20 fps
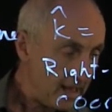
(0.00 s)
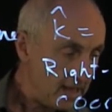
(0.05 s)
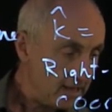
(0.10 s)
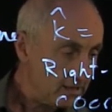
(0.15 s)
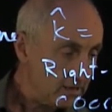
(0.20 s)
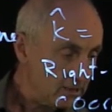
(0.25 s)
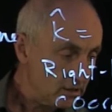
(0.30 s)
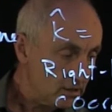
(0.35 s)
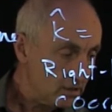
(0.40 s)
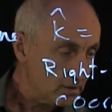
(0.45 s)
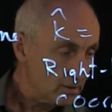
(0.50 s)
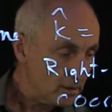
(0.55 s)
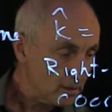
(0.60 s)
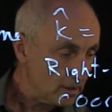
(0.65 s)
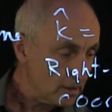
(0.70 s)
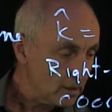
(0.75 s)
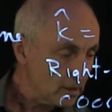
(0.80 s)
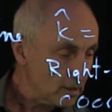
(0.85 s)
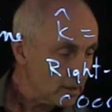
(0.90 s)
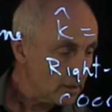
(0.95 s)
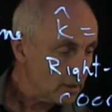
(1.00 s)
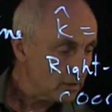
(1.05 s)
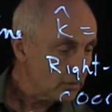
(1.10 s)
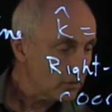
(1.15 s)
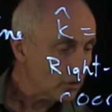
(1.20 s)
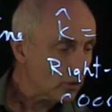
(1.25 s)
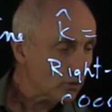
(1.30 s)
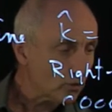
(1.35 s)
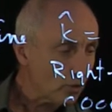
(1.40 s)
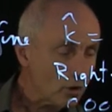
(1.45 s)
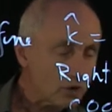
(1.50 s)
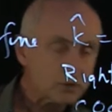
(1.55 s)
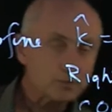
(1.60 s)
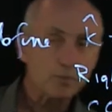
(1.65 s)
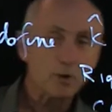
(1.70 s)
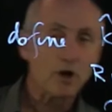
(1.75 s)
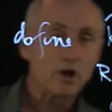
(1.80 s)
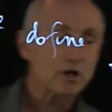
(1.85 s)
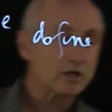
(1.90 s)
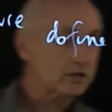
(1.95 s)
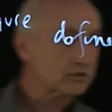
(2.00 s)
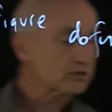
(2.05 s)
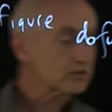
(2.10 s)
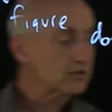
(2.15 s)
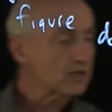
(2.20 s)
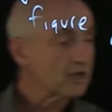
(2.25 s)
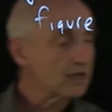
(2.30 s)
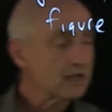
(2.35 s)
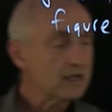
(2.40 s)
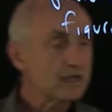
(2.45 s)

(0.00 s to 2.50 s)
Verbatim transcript: And the cross products